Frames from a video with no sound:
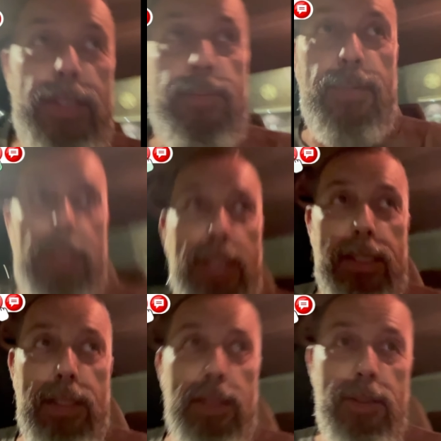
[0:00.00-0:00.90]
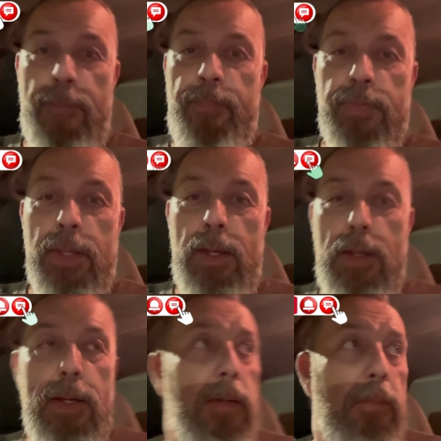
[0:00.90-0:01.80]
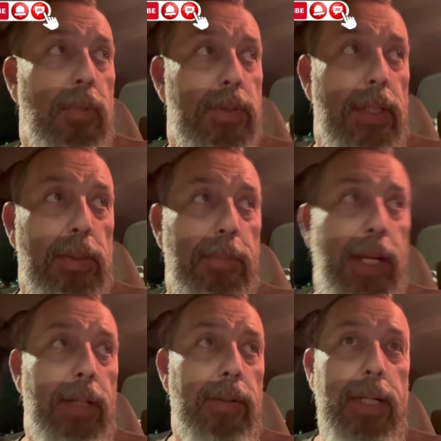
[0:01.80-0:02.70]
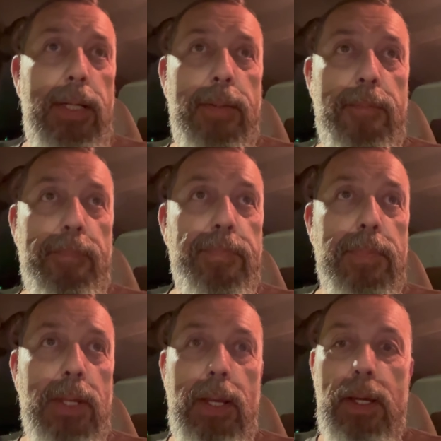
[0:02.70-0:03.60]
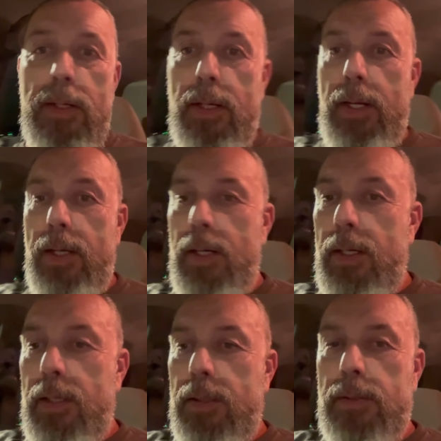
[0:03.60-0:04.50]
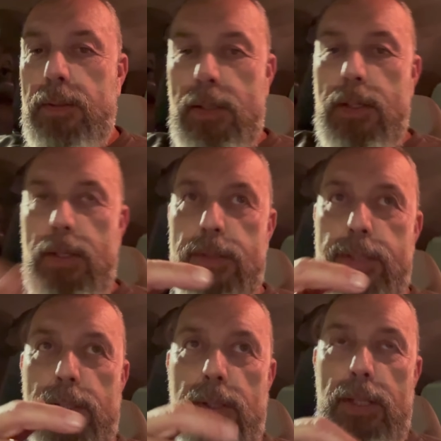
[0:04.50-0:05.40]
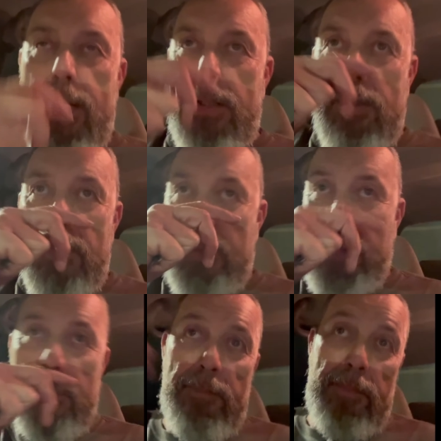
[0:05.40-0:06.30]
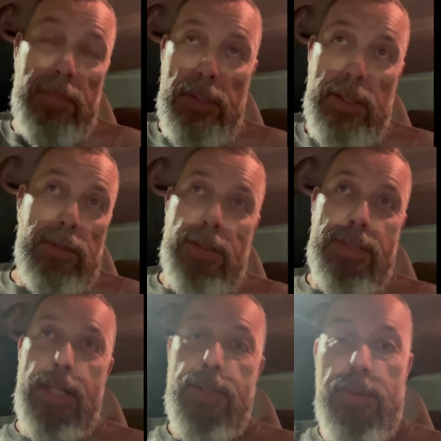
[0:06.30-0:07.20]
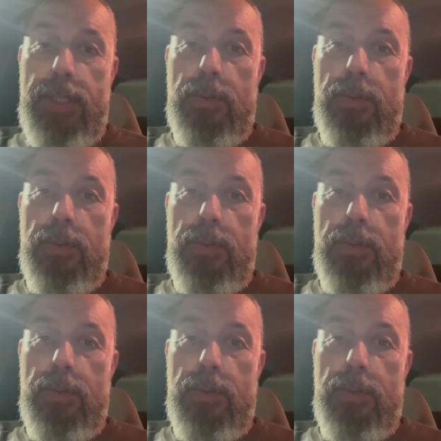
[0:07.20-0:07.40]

can find like a motorcycle battery and a cigarette lighter and an accessory or